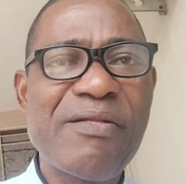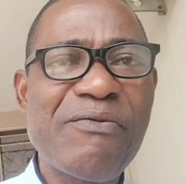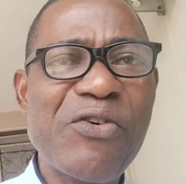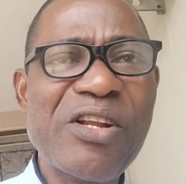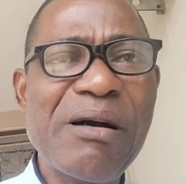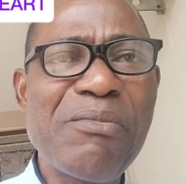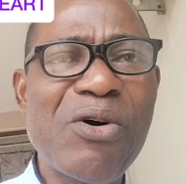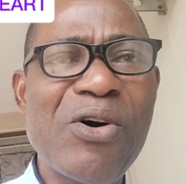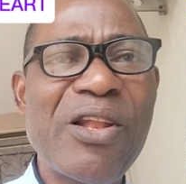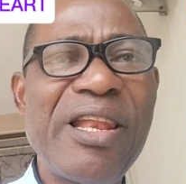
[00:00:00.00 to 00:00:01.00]

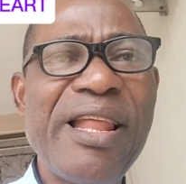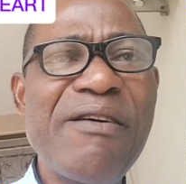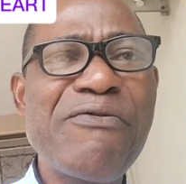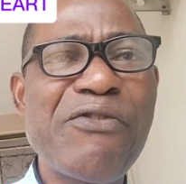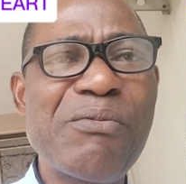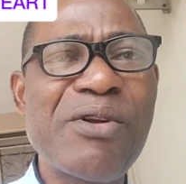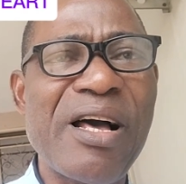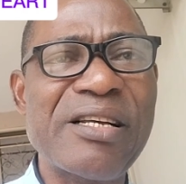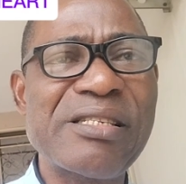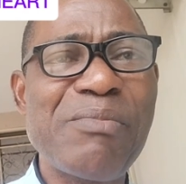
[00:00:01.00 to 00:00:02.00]
Furthermore, learn
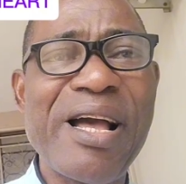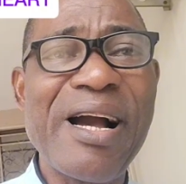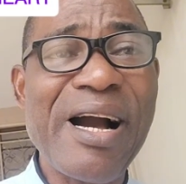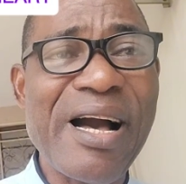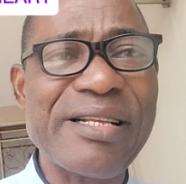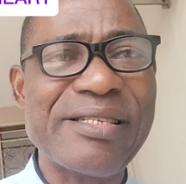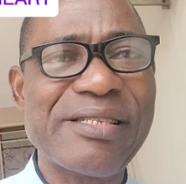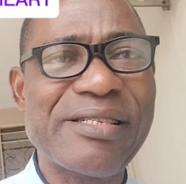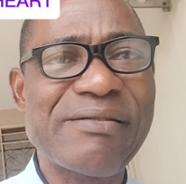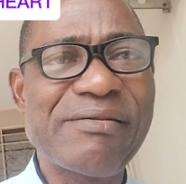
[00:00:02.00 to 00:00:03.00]
formulas by heart.
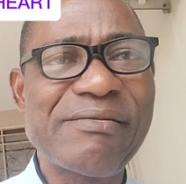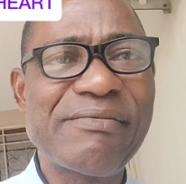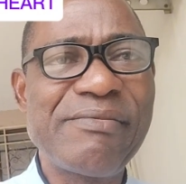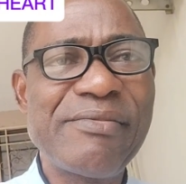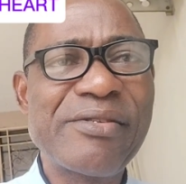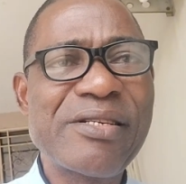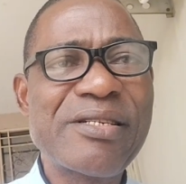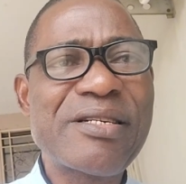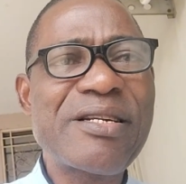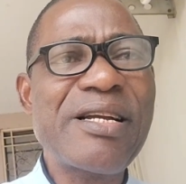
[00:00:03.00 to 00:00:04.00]

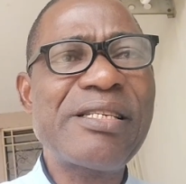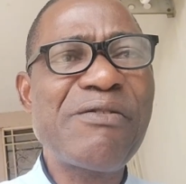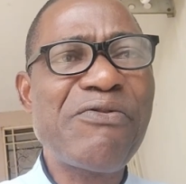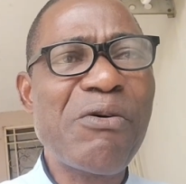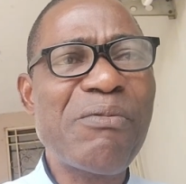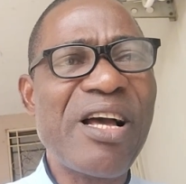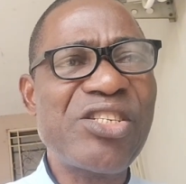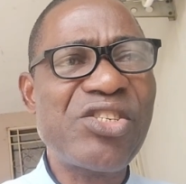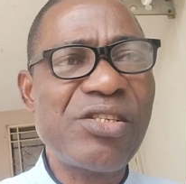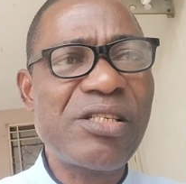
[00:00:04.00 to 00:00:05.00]
Create a formula
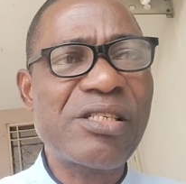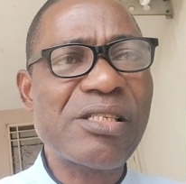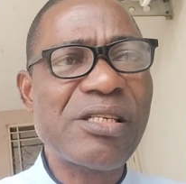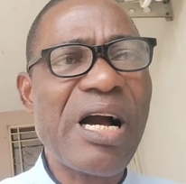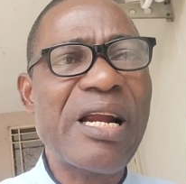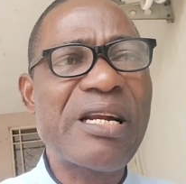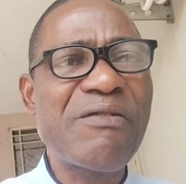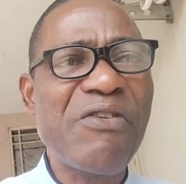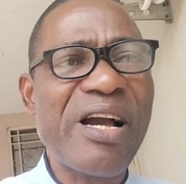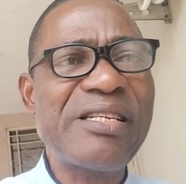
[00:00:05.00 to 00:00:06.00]
sheet and
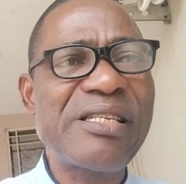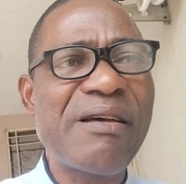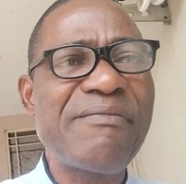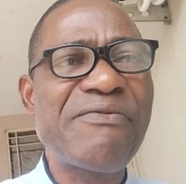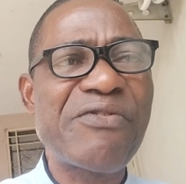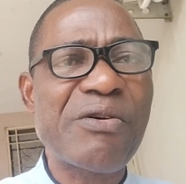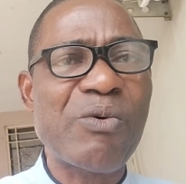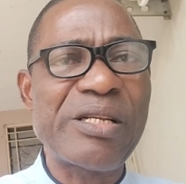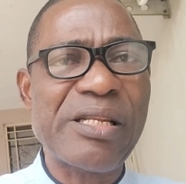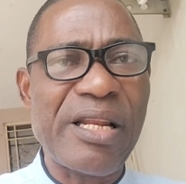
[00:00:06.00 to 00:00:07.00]
revise them
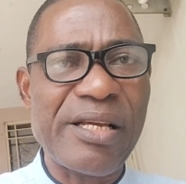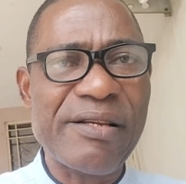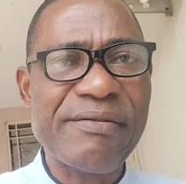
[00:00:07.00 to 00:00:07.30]
frequently.